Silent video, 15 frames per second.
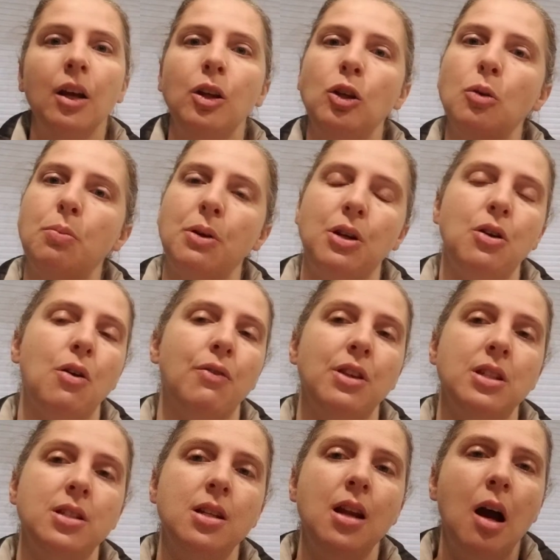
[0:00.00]
You'll put it over the
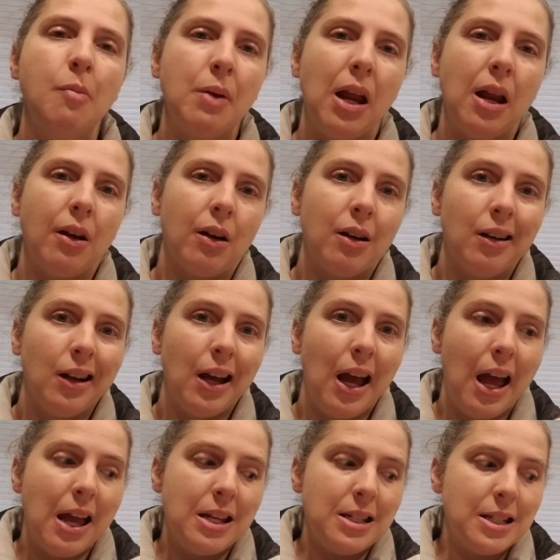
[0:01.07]
denominator
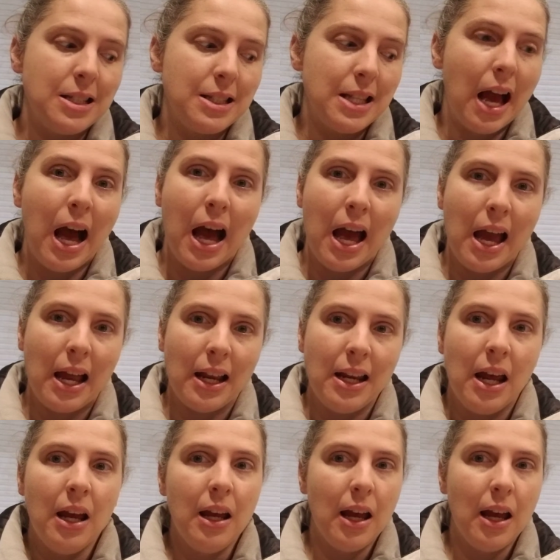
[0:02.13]
and decide,